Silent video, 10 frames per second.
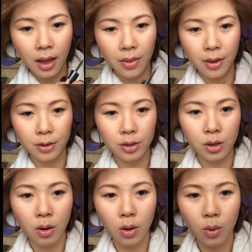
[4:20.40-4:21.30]
and there's
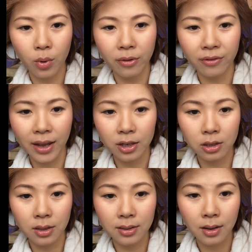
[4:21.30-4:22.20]
no
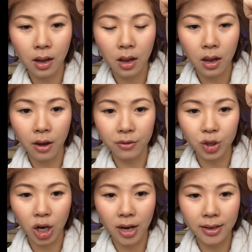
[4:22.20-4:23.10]
reflection of
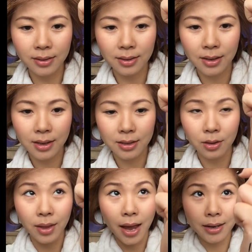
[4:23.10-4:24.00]
shine,
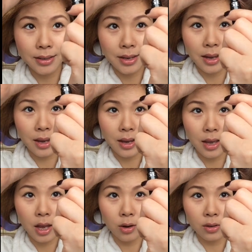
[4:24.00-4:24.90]
so that
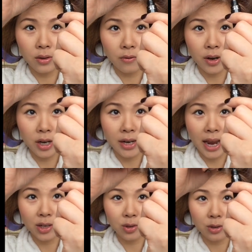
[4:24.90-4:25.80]
it looks very
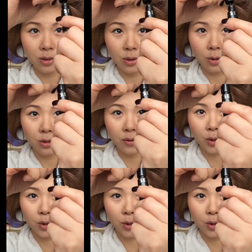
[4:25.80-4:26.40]
natural. So those of